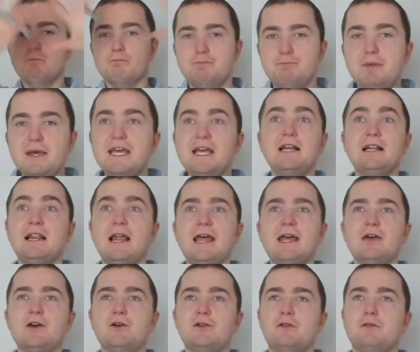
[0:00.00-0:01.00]
big
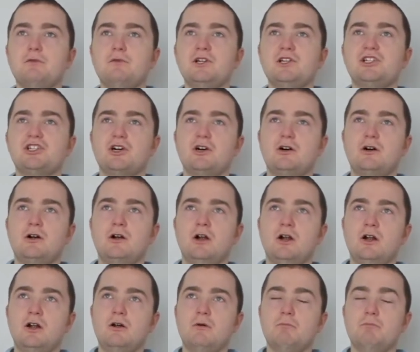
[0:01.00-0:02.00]
Legos which are
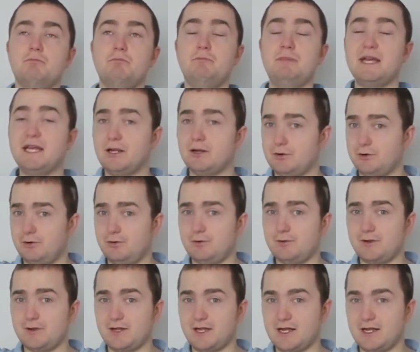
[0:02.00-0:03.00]
bigger
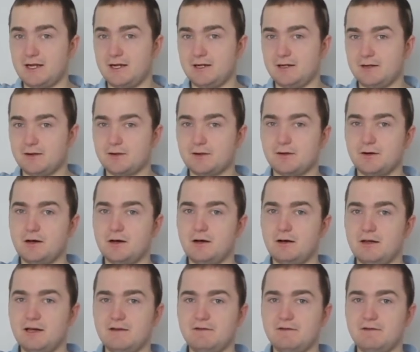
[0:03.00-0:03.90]
than the